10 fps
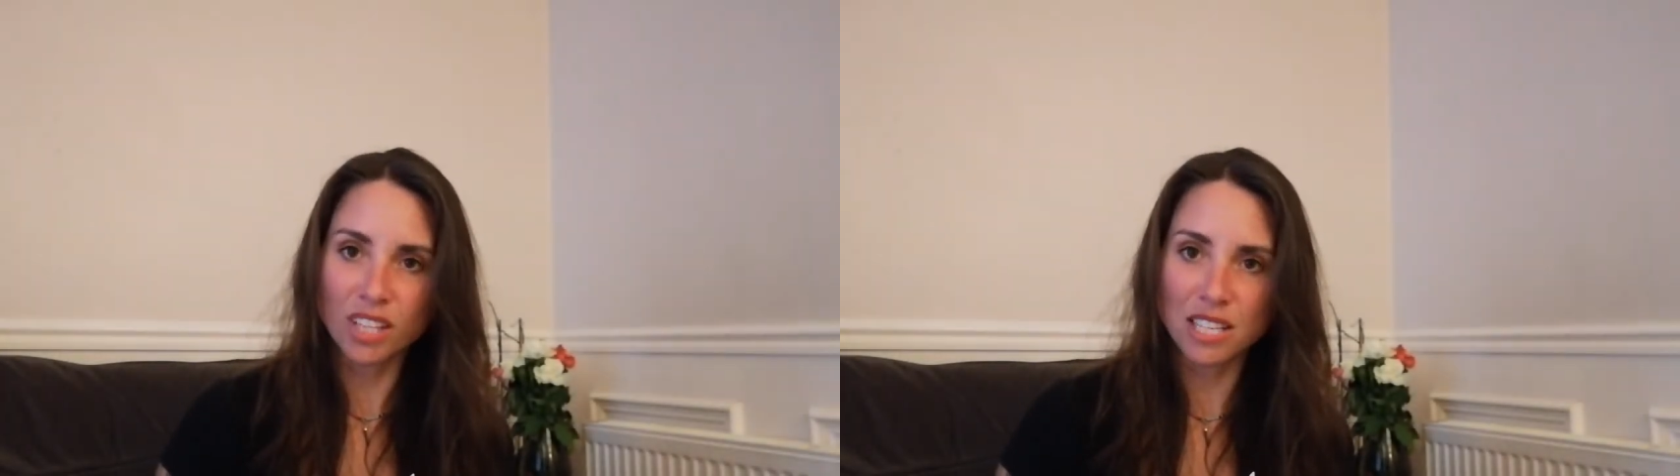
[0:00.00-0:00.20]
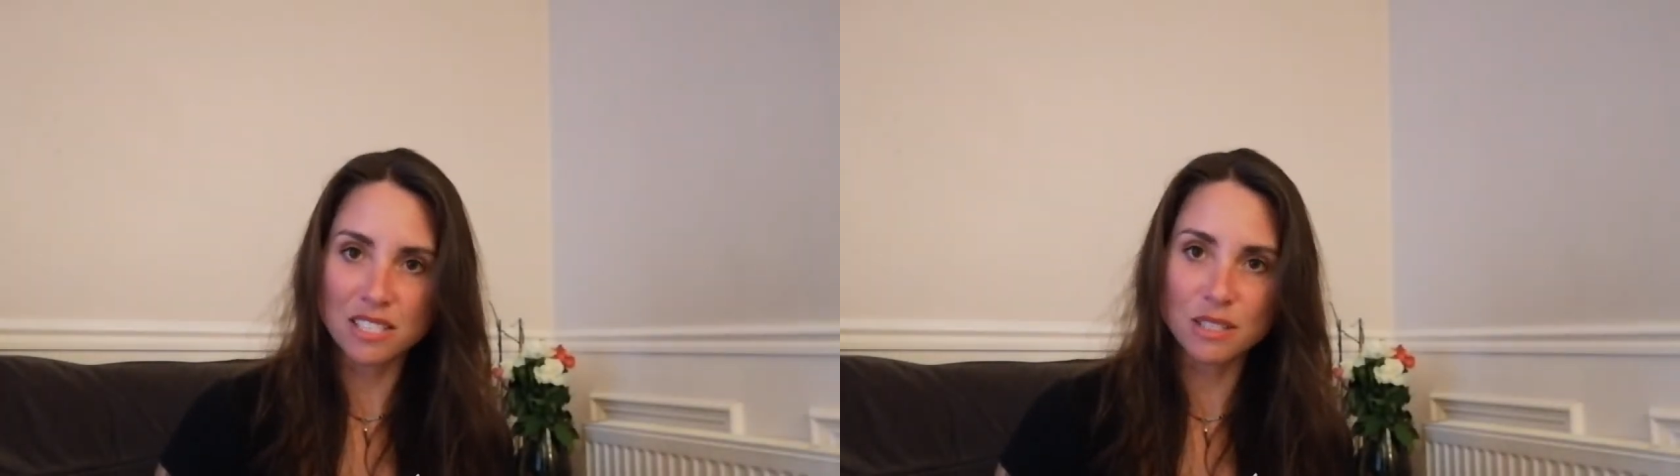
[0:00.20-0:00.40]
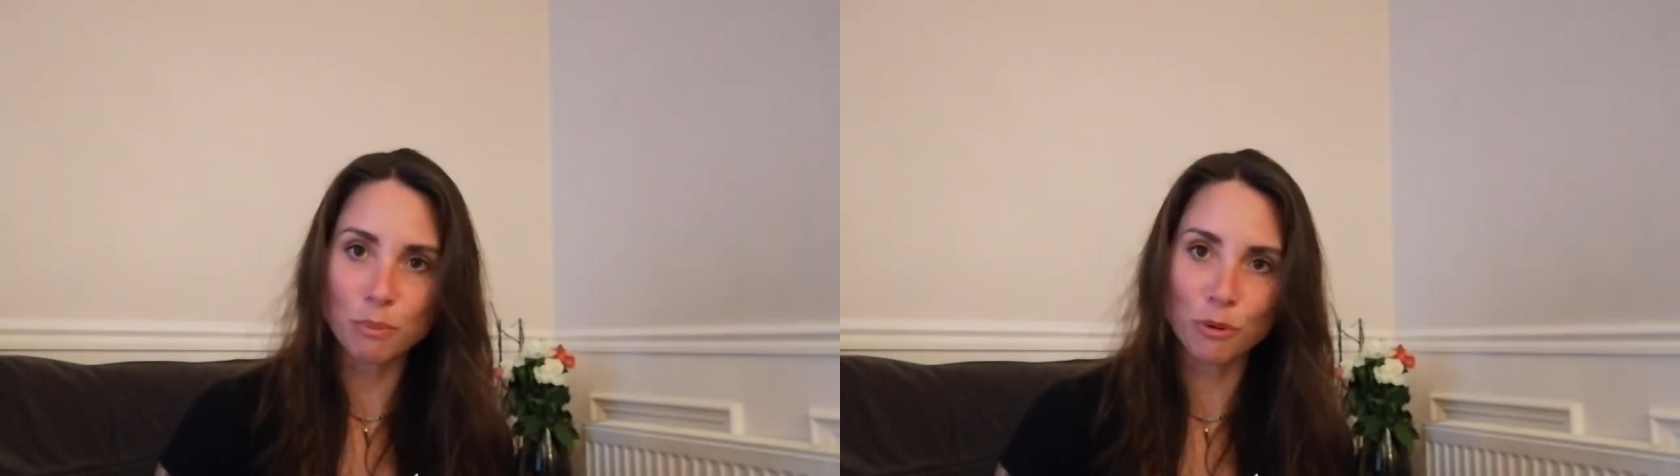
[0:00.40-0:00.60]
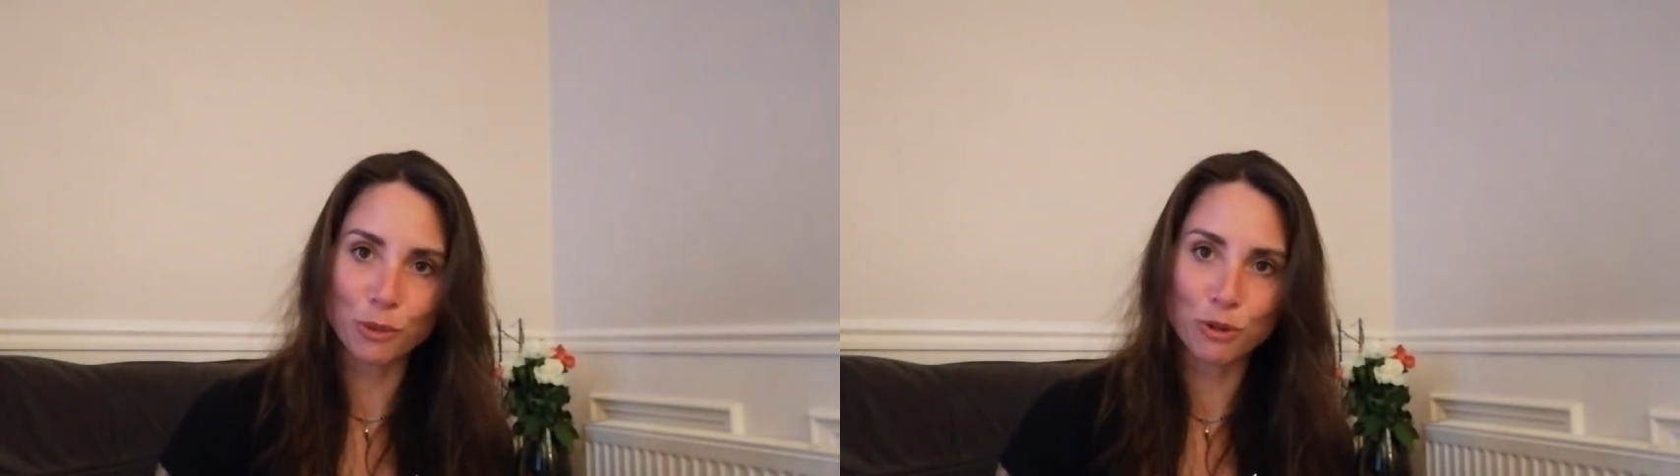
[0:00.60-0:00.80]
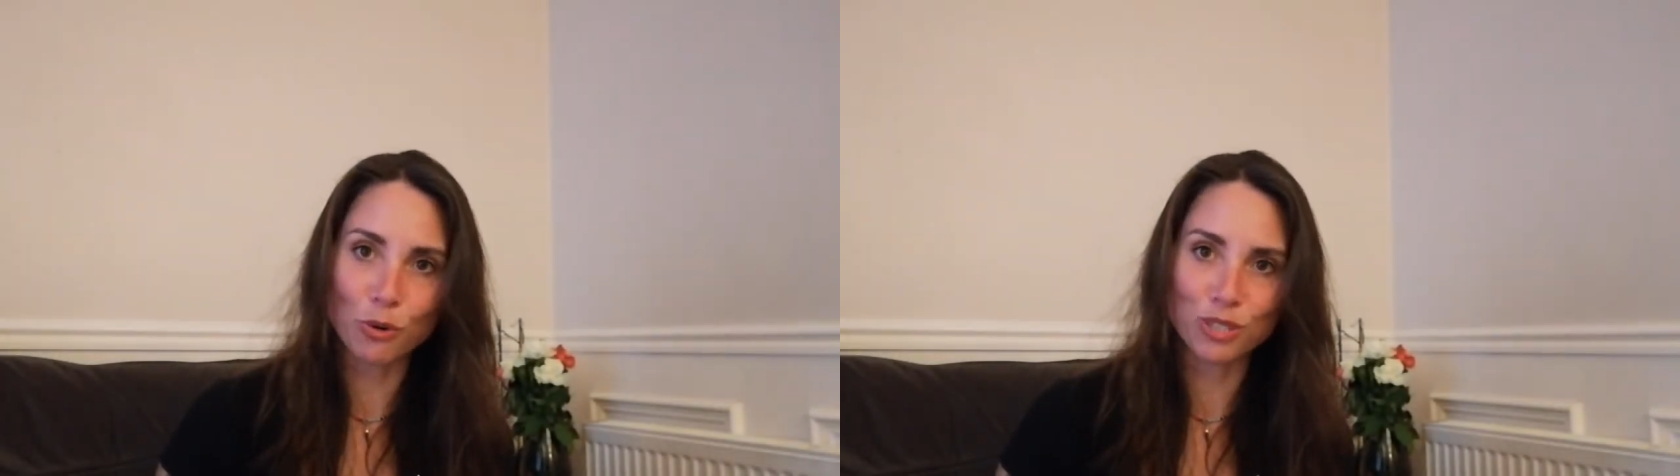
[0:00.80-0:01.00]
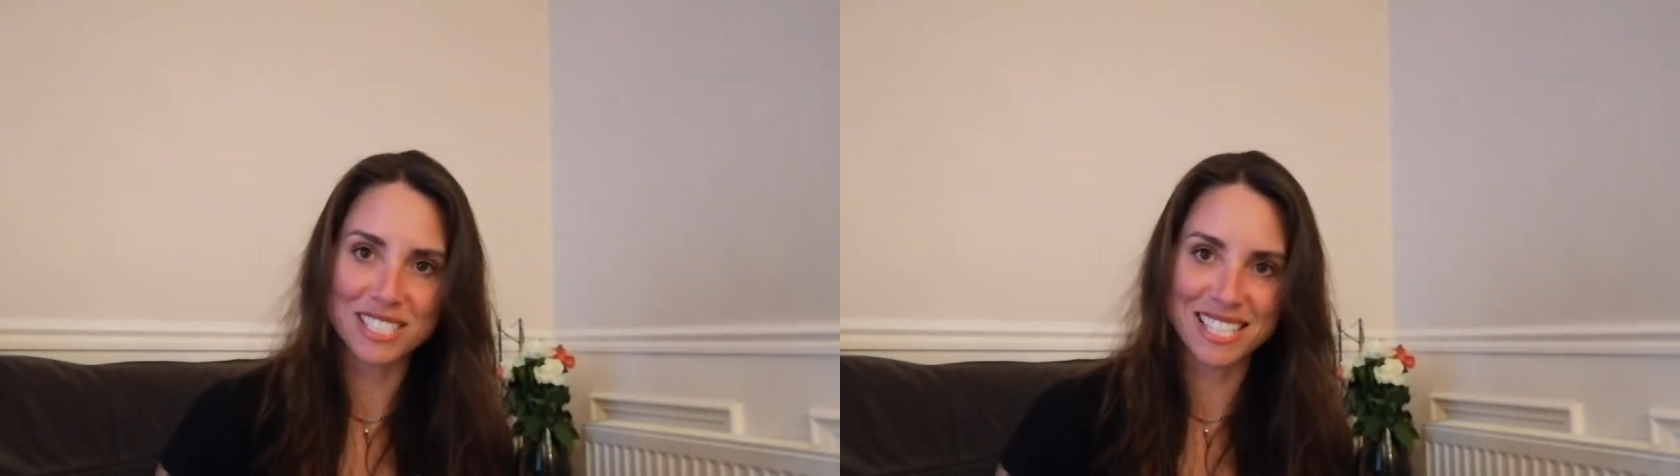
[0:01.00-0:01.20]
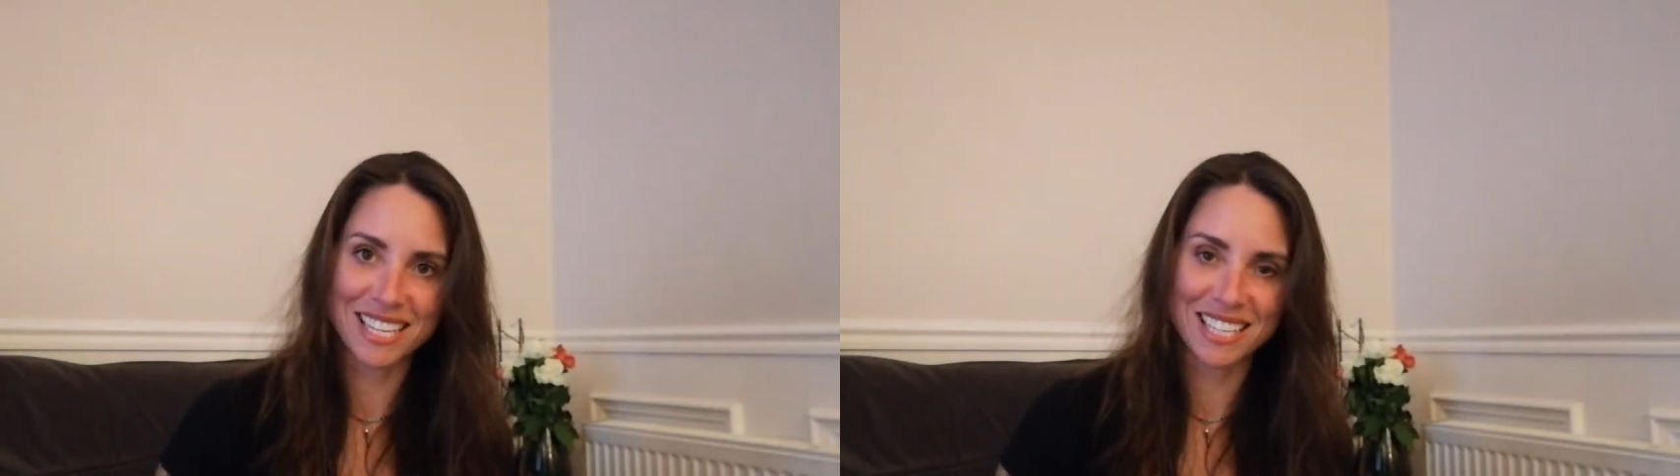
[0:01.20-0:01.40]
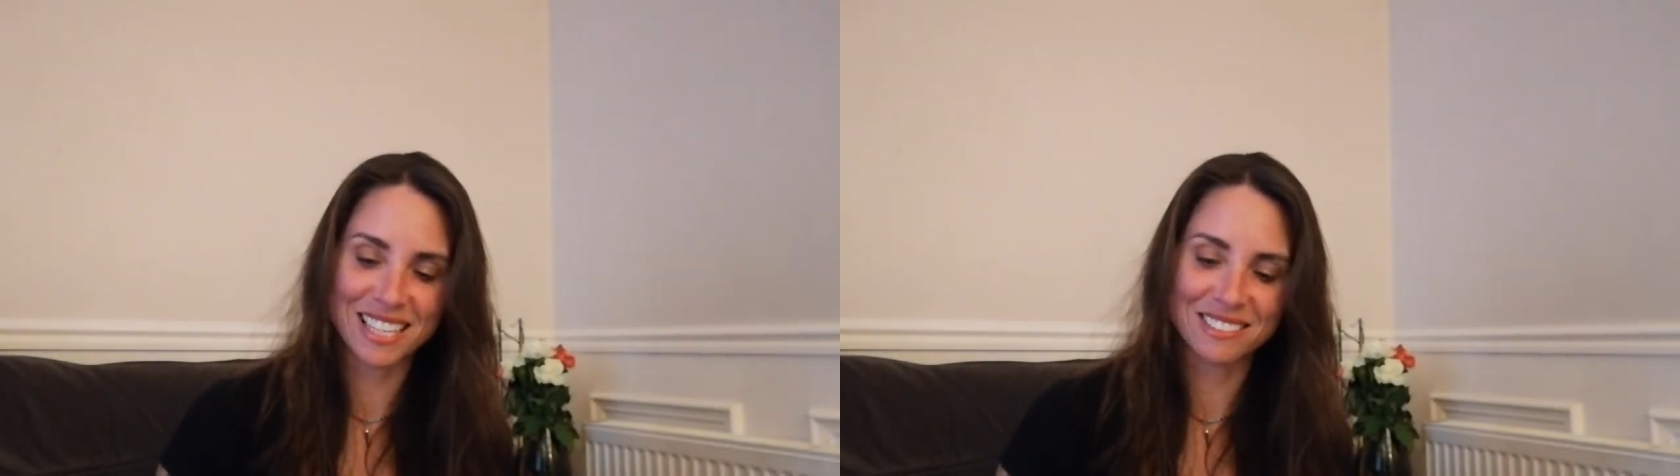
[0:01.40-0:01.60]
This is a poem called The
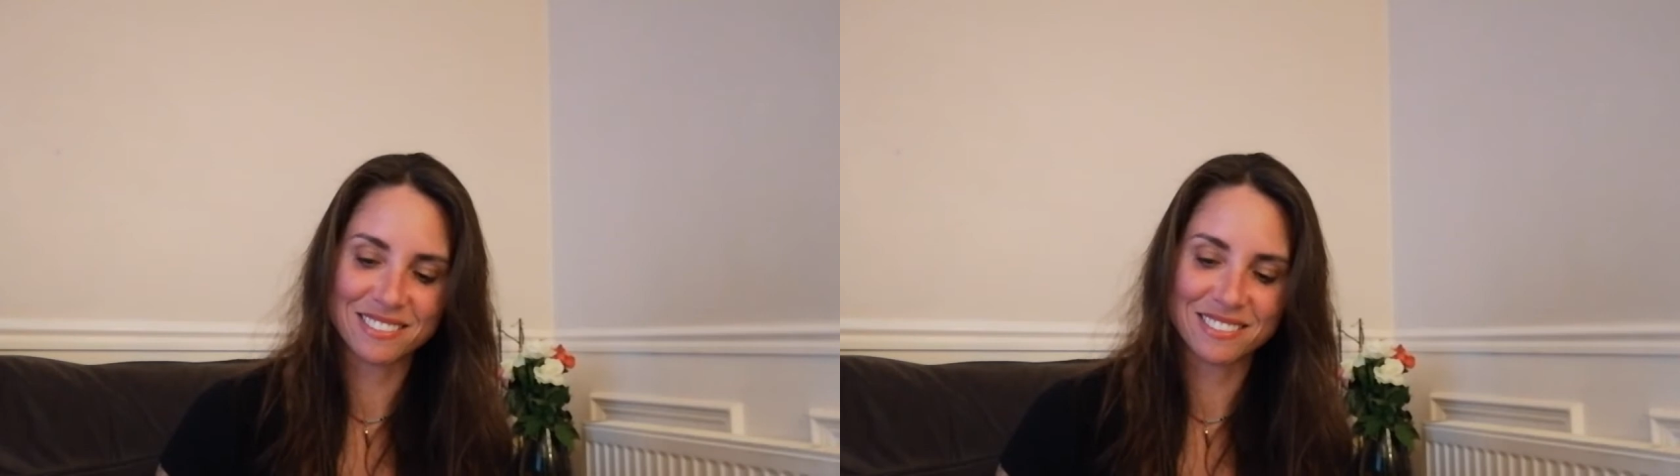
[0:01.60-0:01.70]
Saicret.